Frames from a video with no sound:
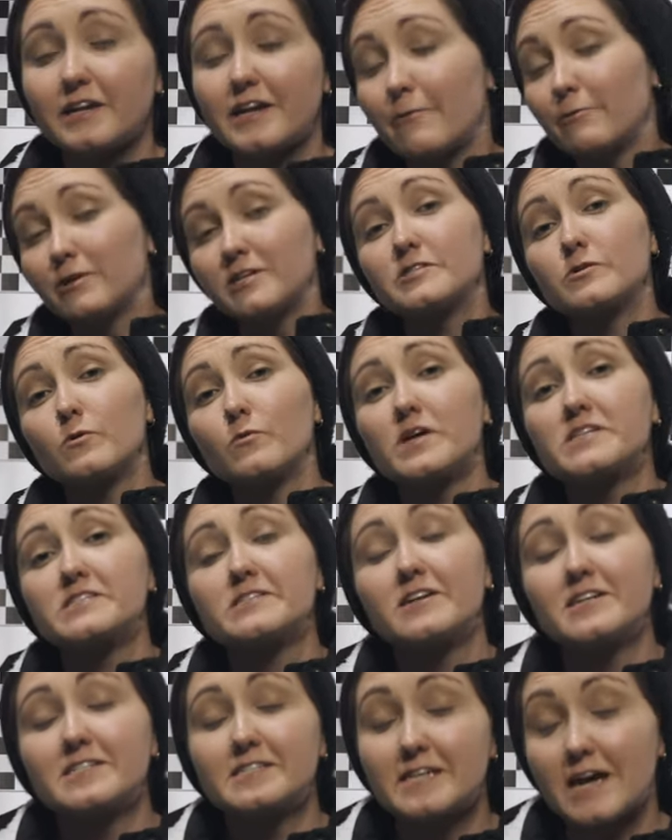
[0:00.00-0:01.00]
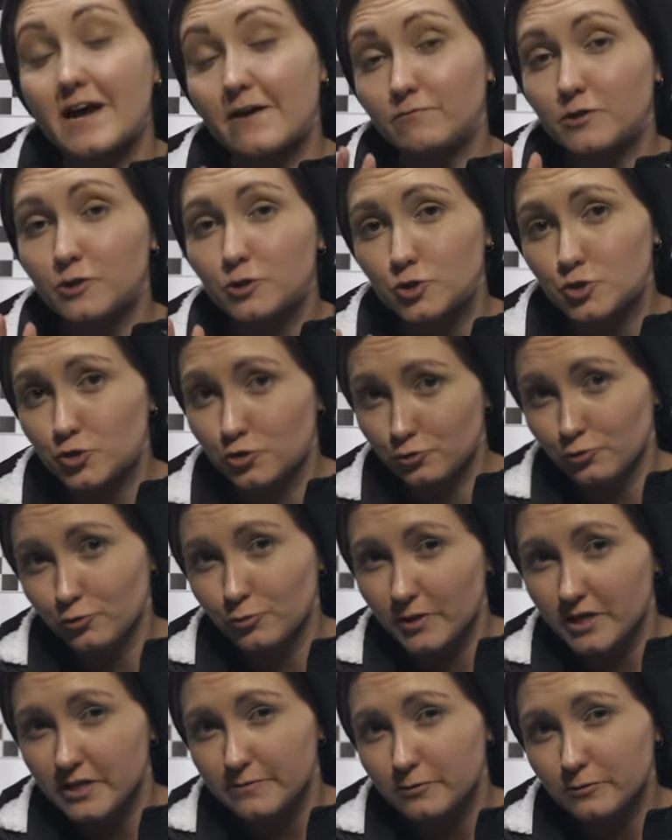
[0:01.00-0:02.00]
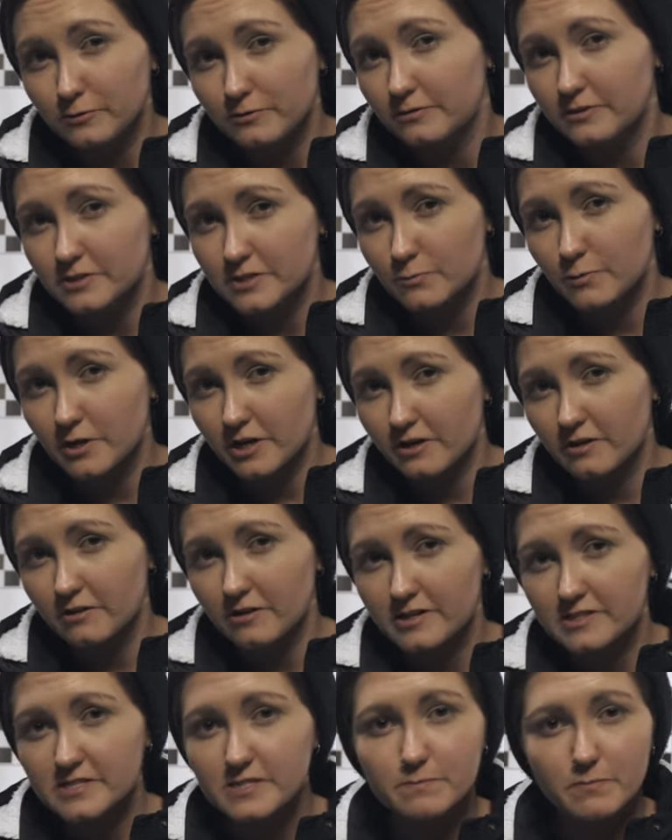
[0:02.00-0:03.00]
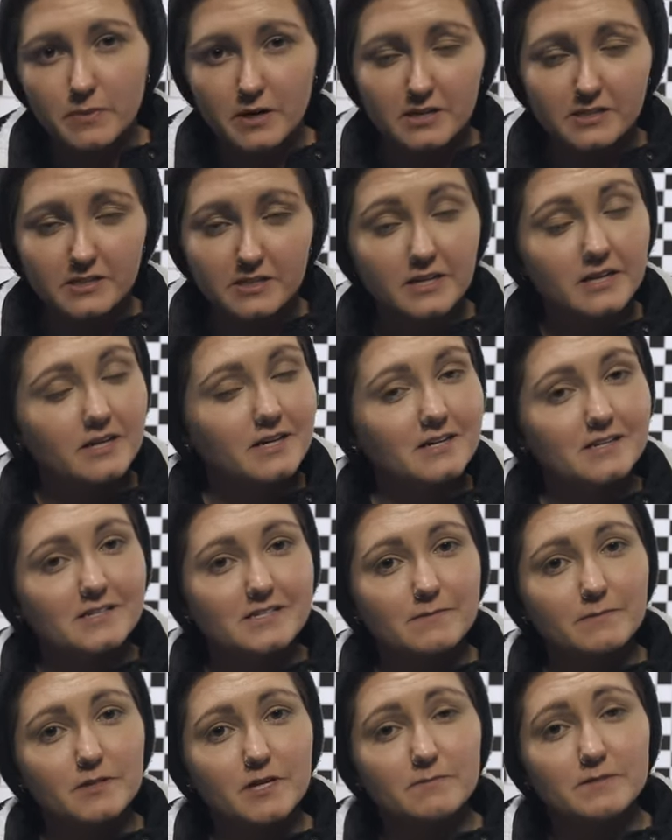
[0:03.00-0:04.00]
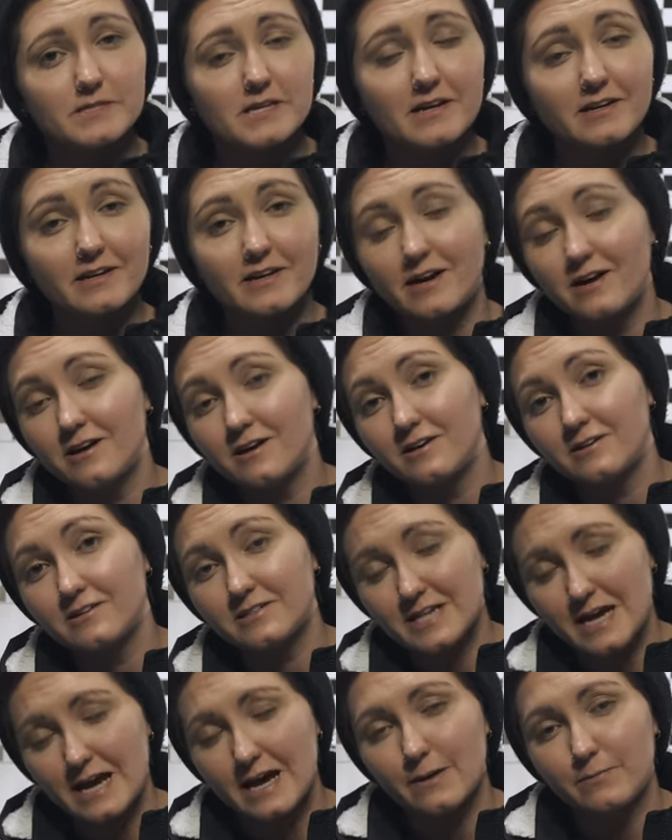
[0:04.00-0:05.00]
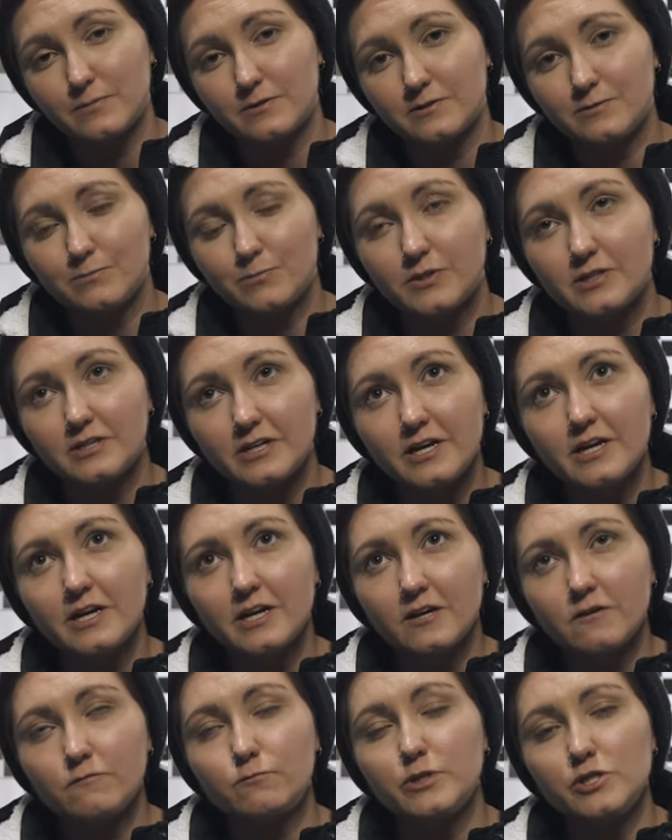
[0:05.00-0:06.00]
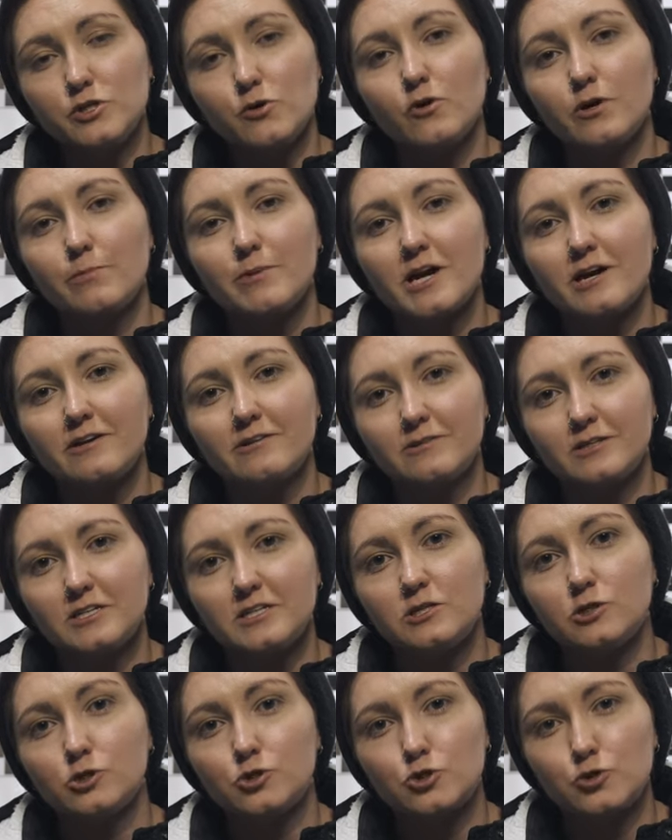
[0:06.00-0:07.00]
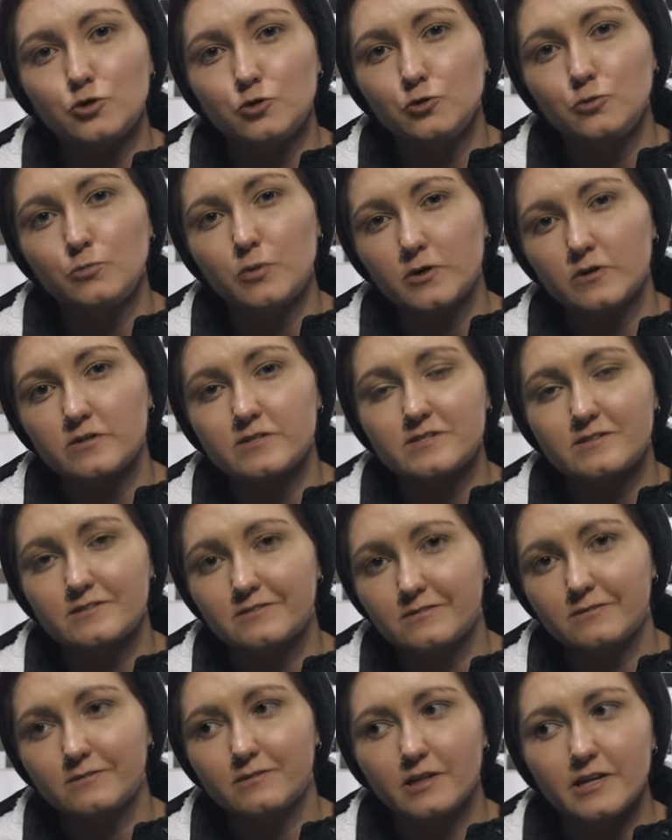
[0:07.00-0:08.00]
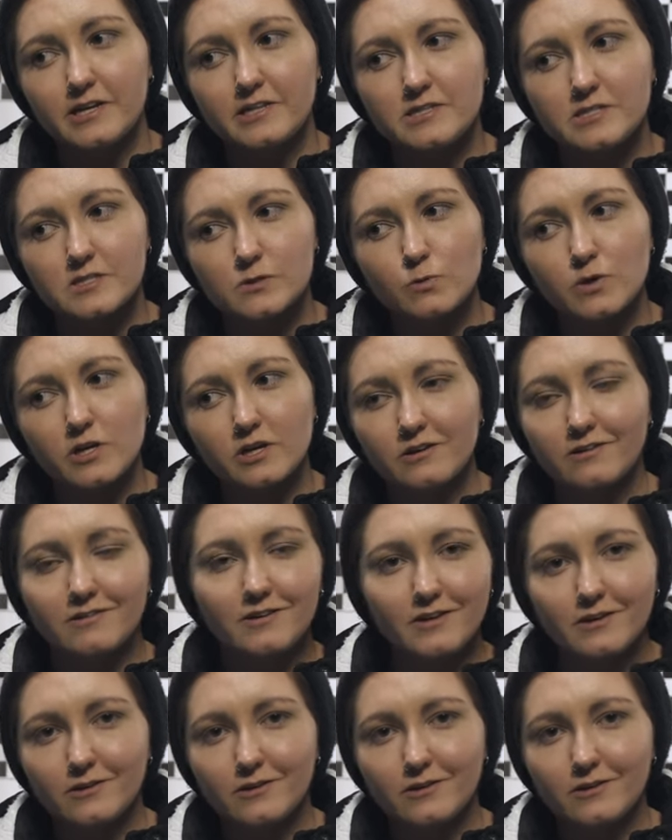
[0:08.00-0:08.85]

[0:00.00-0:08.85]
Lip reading: Now, it is always nice to have two people swinging a lens, but sometimes that can't happen. But if we talk about the two-person lens swing,